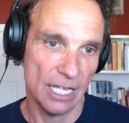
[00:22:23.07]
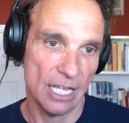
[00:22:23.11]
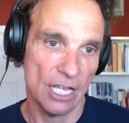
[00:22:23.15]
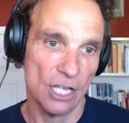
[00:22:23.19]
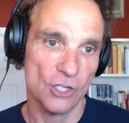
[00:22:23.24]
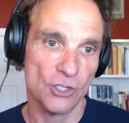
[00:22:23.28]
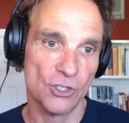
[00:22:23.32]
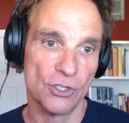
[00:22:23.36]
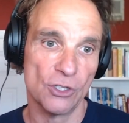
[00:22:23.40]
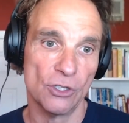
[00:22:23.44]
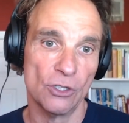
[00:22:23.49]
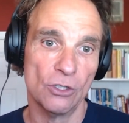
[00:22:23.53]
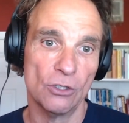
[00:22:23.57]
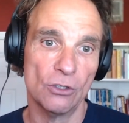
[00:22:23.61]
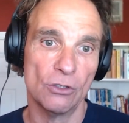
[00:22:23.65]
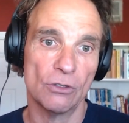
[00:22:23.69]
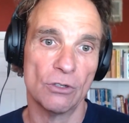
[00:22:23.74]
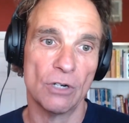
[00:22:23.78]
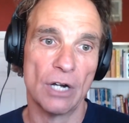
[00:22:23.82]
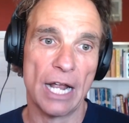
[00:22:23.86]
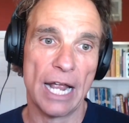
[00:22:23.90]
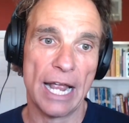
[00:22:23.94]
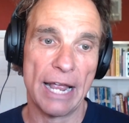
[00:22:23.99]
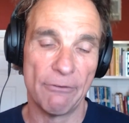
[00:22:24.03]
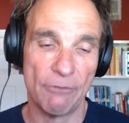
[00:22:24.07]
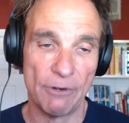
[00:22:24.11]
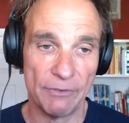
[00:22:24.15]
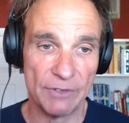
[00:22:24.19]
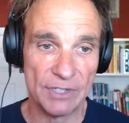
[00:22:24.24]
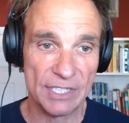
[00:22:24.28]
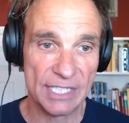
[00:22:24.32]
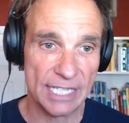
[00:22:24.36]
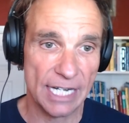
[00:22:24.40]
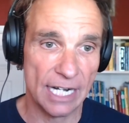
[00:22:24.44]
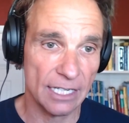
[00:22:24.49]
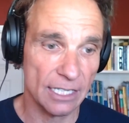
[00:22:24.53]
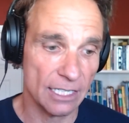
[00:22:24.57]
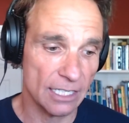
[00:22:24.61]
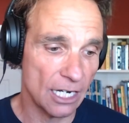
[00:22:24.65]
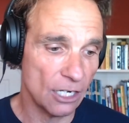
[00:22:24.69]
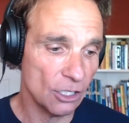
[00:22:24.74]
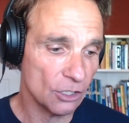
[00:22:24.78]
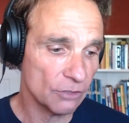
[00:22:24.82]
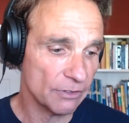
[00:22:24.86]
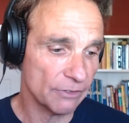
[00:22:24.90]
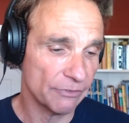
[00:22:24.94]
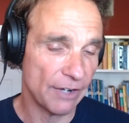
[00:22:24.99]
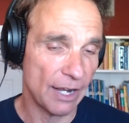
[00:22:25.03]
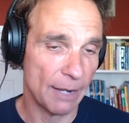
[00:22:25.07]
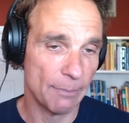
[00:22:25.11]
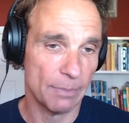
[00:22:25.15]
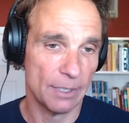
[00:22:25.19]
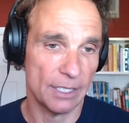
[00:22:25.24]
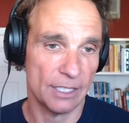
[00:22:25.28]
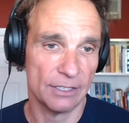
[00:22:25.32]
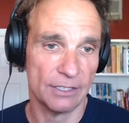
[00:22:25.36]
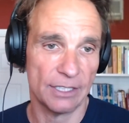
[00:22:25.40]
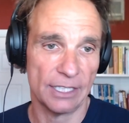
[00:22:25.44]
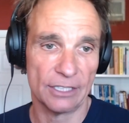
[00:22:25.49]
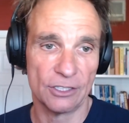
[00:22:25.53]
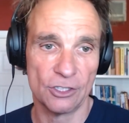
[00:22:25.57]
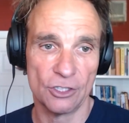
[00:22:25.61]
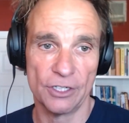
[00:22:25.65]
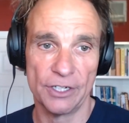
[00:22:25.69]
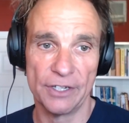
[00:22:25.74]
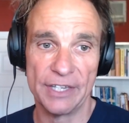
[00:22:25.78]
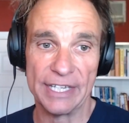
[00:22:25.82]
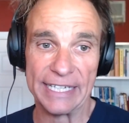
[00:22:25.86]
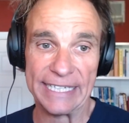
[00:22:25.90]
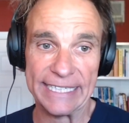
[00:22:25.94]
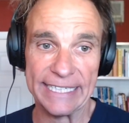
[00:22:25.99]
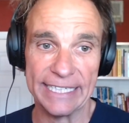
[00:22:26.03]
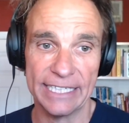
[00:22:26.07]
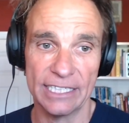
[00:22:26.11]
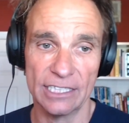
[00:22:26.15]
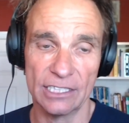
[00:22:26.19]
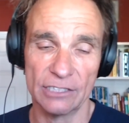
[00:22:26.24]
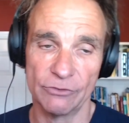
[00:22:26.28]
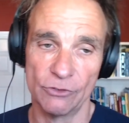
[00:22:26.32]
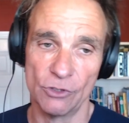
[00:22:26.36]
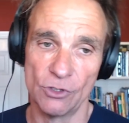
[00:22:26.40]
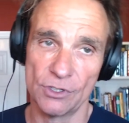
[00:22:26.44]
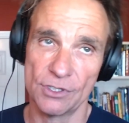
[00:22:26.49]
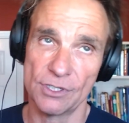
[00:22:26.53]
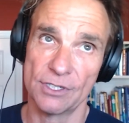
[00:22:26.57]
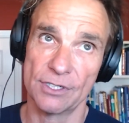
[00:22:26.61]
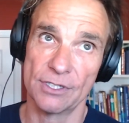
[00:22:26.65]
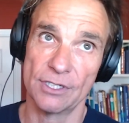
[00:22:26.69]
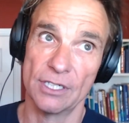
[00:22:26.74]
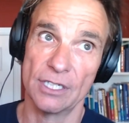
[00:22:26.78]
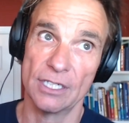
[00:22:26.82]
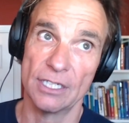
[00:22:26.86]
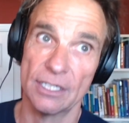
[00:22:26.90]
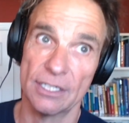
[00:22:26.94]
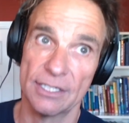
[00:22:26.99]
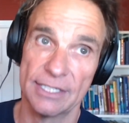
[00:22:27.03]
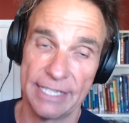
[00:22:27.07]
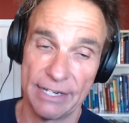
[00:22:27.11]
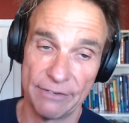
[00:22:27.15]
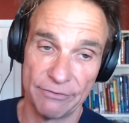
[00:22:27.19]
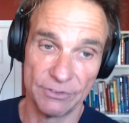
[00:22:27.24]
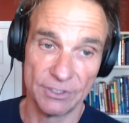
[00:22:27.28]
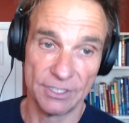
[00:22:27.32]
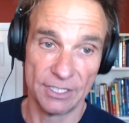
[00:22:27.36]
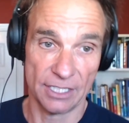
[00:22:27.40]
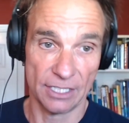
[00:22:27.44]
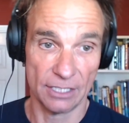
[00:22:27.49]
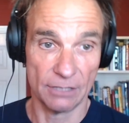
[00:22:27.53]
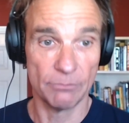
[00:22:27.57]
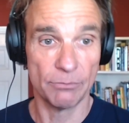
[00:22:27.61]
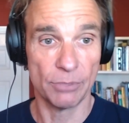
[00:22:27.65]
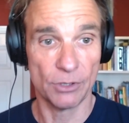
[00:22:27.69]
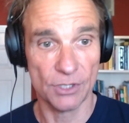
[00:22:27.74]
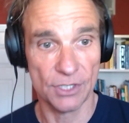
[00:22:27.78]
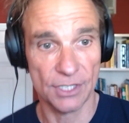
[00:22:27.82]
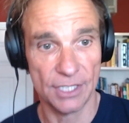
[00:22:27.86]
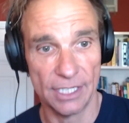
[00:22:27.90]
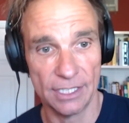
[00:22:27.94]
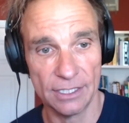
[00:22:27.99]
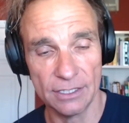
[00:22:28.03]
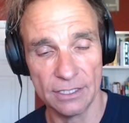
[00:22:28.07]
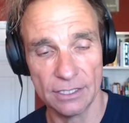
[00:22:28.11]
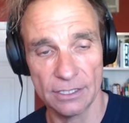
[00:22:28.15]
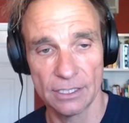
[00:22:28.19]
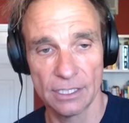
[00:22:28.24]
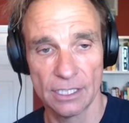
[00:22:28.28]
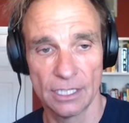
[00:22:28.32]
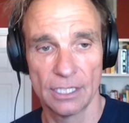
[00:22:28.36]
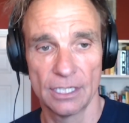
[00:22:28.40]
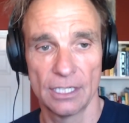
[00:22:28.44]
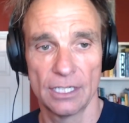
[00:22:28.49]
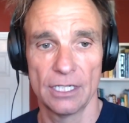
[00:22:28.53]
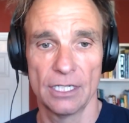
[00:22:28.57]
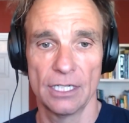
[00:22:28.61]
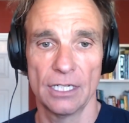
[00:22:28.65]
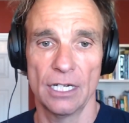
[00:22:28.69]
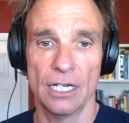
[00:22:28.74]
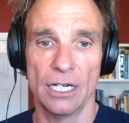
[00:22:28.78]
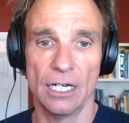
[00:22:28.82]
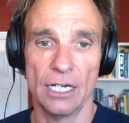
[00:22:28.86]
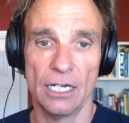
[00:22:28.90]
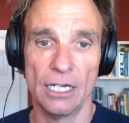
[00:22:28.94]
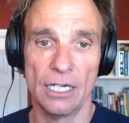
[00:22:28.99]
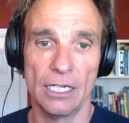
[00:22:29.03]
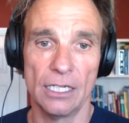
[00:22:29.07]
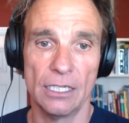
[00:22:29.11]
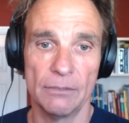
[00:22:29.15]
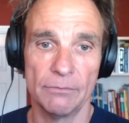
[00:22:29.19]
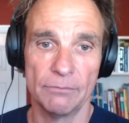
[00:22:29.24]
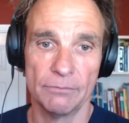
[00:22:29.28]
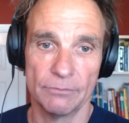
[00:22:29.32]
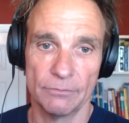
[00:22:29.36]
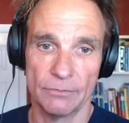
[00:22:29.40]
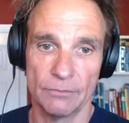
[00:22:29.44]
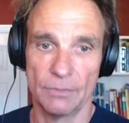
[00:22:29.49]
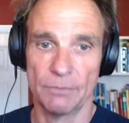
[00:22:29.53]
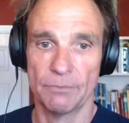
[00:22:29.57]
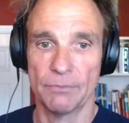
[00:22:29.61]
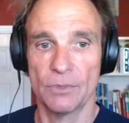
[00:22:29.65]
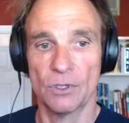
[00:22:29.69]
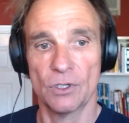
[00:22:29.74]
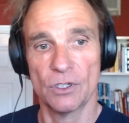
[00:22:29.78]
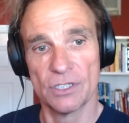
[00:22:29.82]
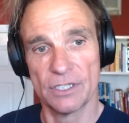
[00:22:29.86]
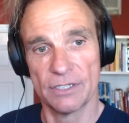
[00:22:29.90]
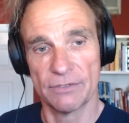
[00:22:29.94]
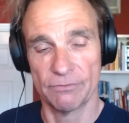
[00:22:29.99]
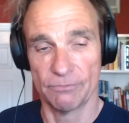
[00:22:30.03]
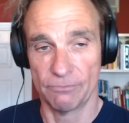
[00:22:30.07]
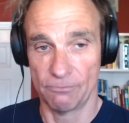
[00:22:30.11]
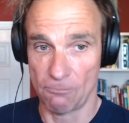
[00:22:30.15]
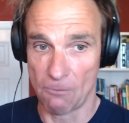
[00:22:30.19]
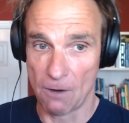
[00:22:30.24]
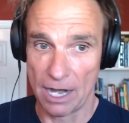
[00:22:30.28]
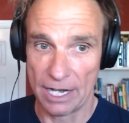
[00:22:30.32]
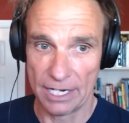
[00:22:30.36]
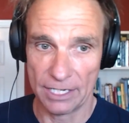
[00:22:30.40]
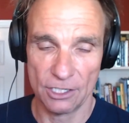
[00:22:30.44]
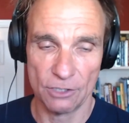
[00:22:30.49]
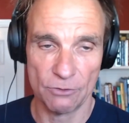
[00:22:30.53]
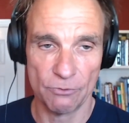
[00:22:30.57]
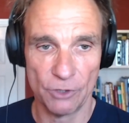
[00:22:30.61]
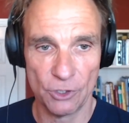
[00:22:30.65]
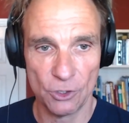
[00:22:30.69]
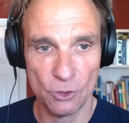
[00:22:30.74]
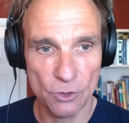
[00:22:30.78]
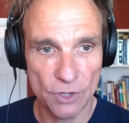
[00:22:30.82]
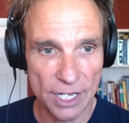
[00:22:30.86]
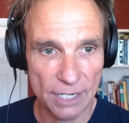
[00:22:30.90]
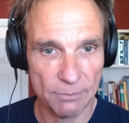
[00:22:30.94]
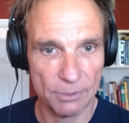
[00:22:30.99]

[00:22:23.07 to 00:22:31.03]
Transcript: So when we started out with Upland, actually the yield was 17%. Because why did we do that?